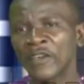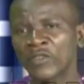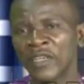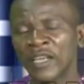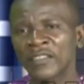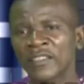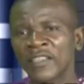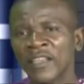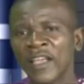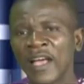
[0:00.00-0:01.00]
on that.
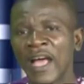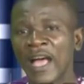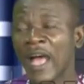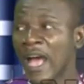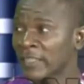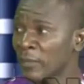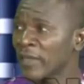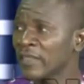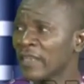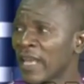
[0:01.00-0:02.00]
As a
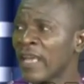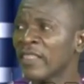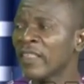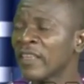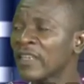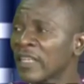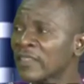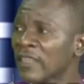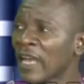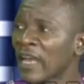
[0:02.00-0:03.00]
person, I think
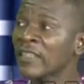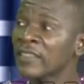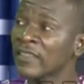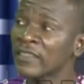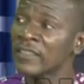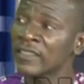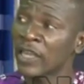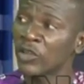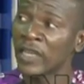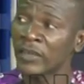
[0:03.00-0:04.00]
that our statistics are
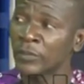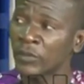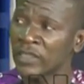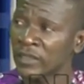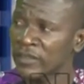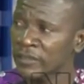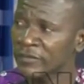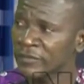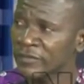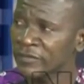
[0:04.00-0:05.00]
underreported.
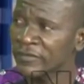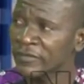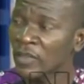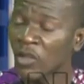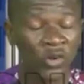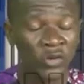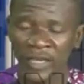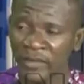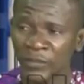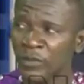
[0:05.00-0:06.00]
Underreported?
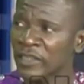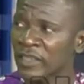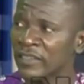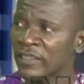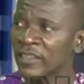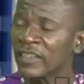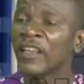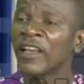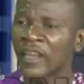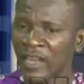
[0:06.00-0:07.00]
Underreported. So you mean we can, there's